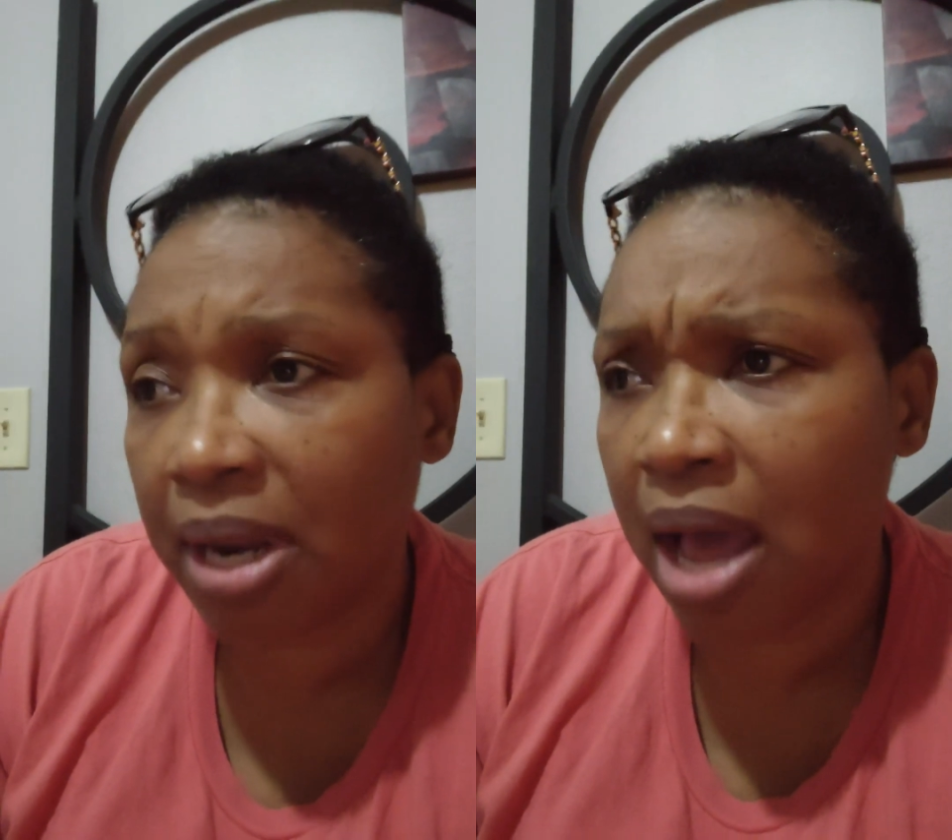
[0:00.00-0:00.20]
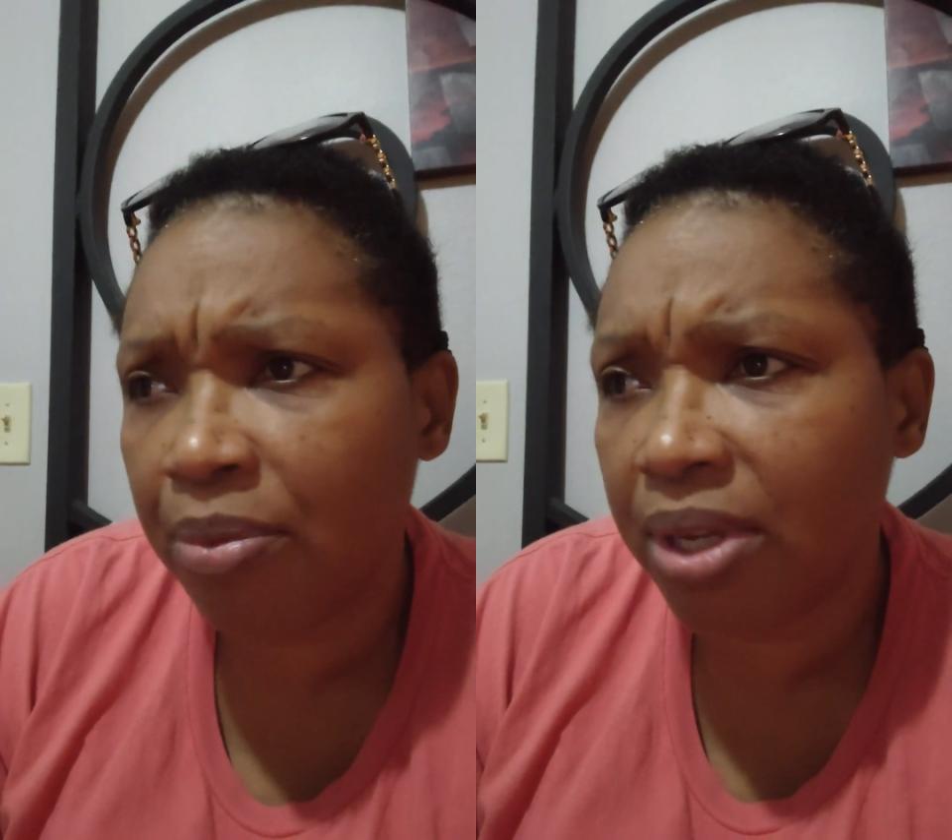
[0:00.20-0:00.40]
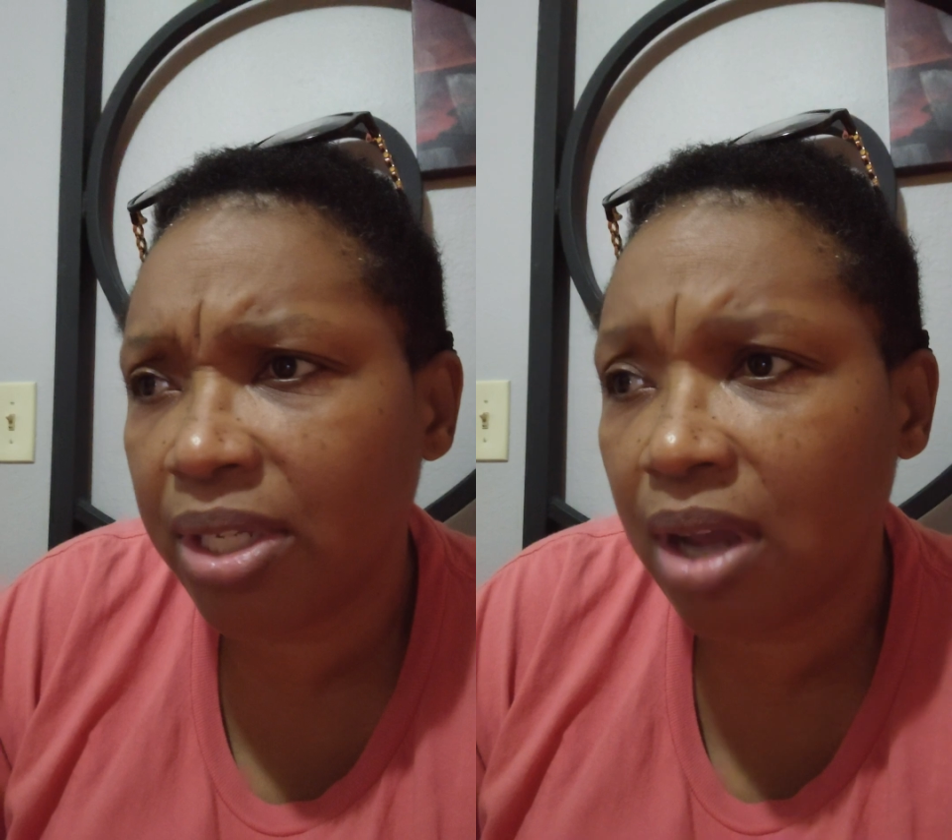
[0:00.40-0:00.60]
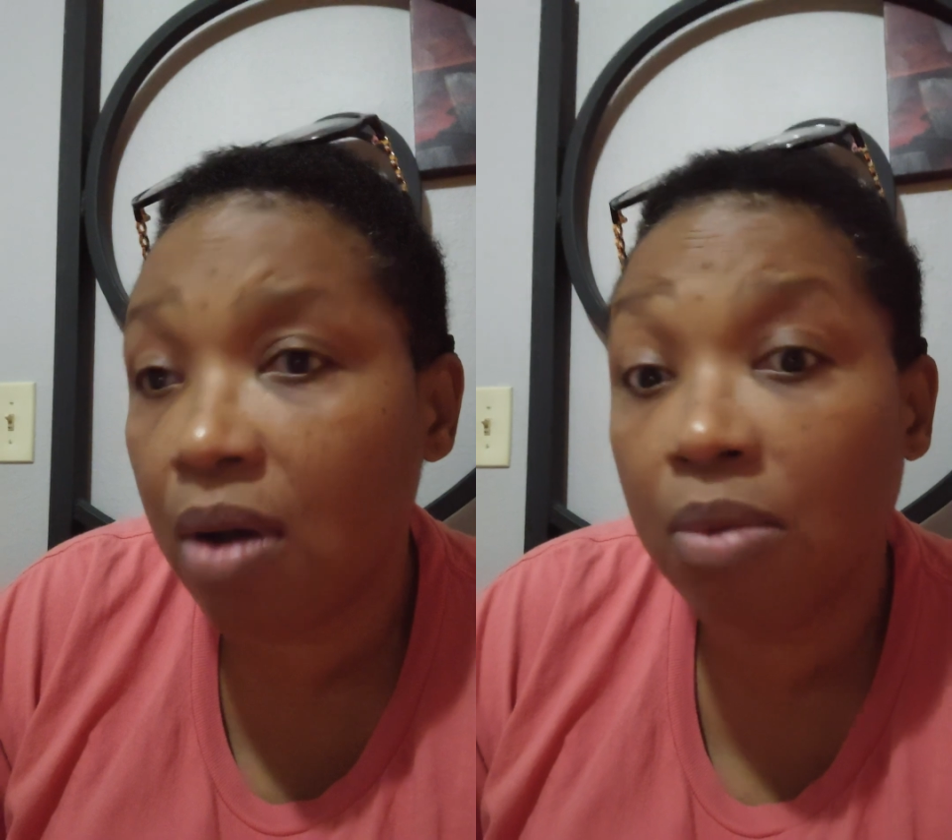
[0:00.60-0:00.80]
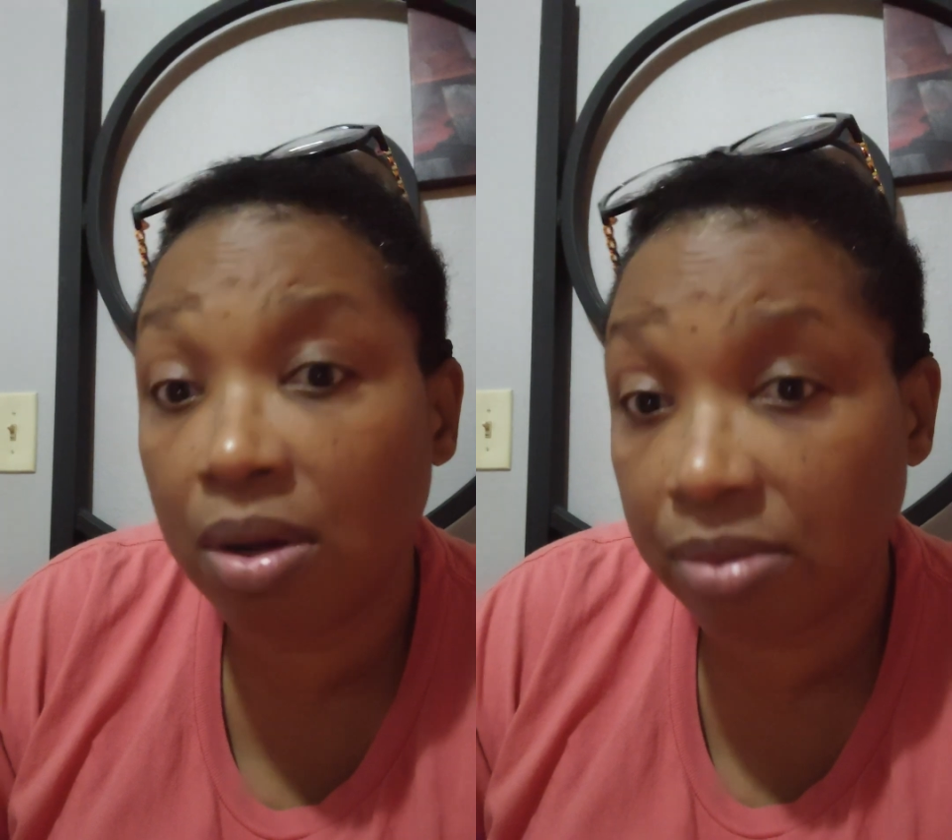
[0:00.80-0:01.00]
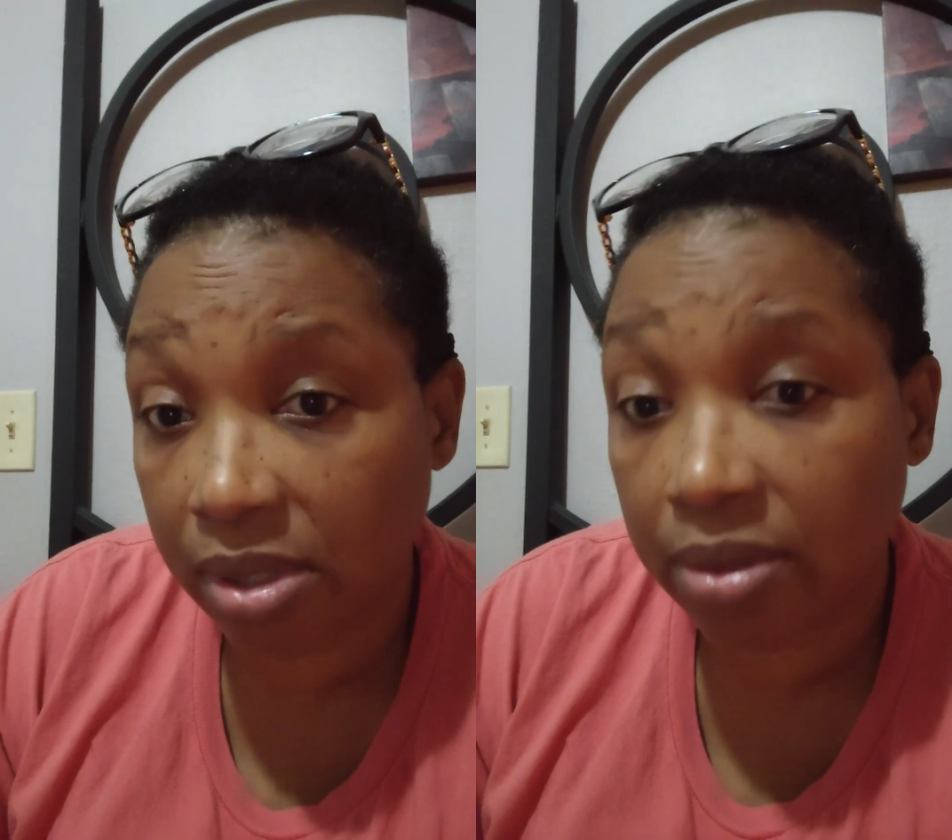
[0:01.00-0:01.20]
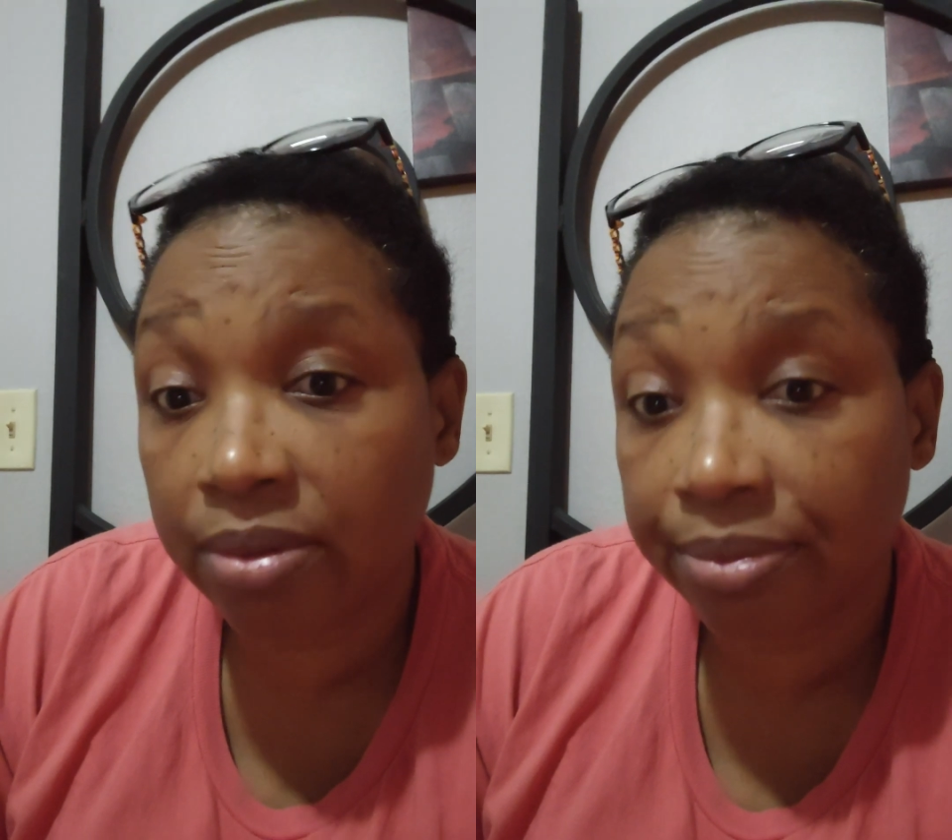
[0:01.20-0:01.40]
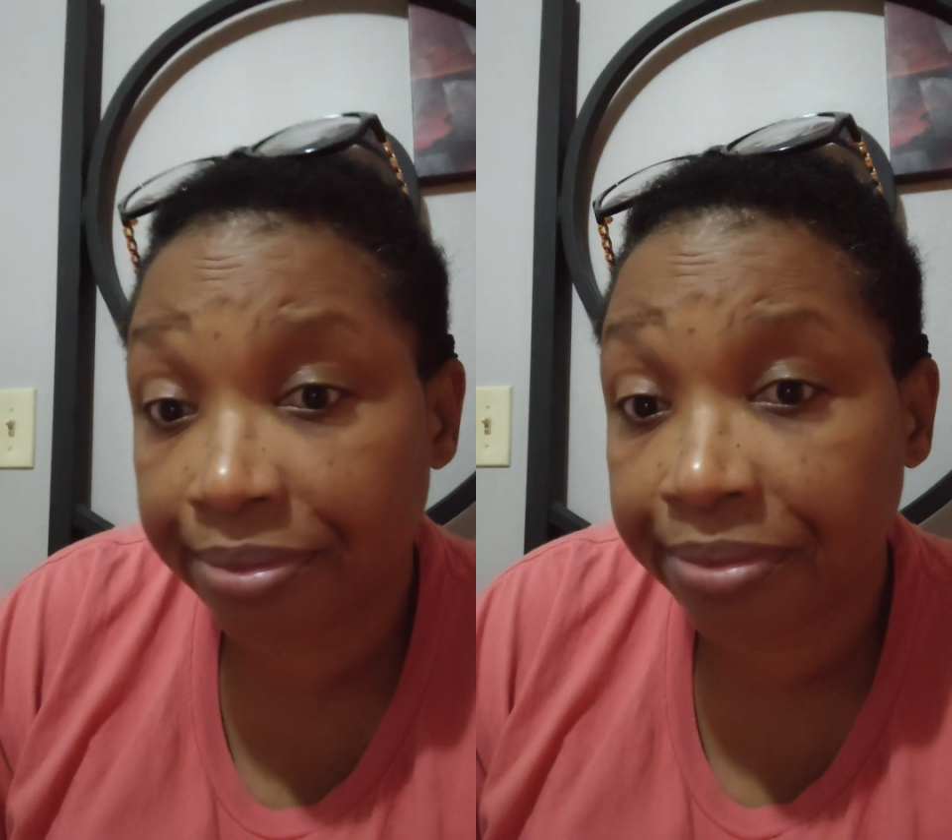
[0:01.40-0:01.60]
but I really don't want to.